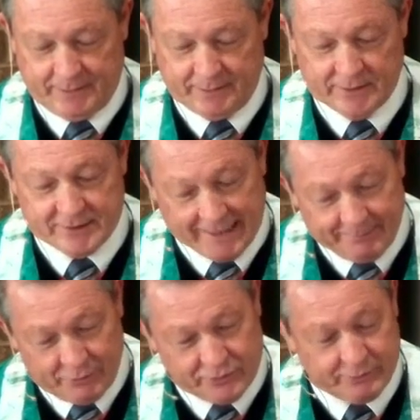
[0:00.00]
The
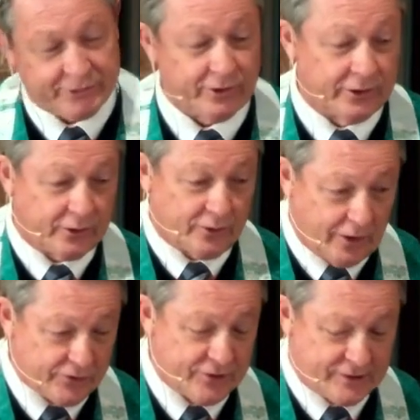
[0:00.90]
disciples return
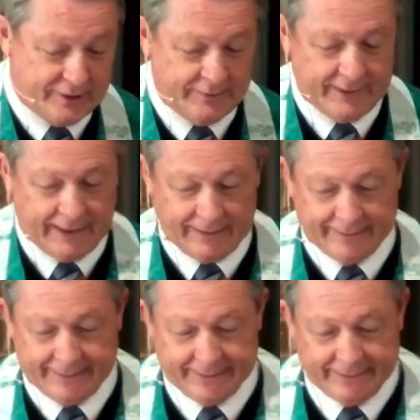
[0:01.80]
across the Sea of
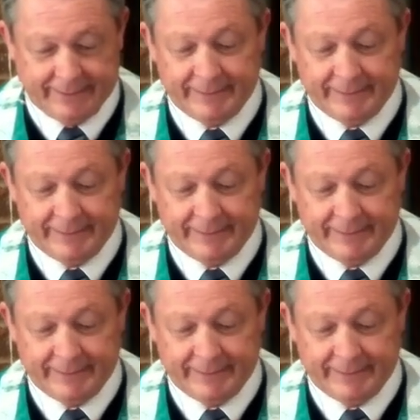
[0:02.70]
Galilee,